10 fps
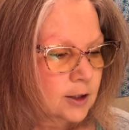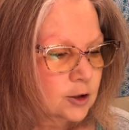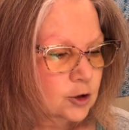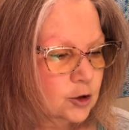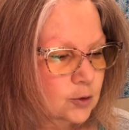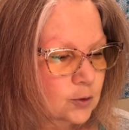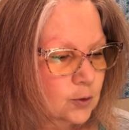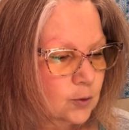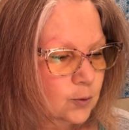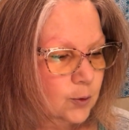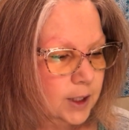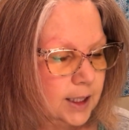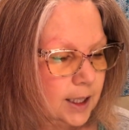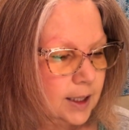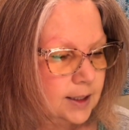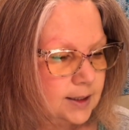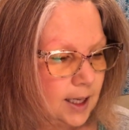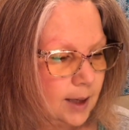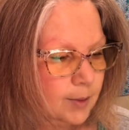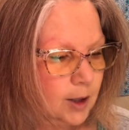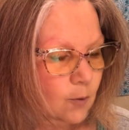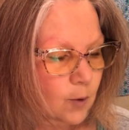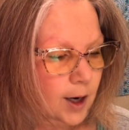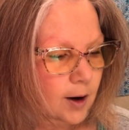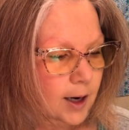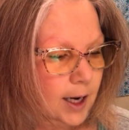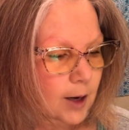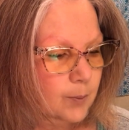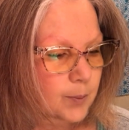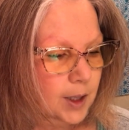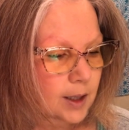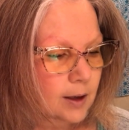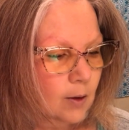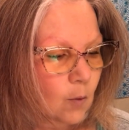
to re-examine where I have been,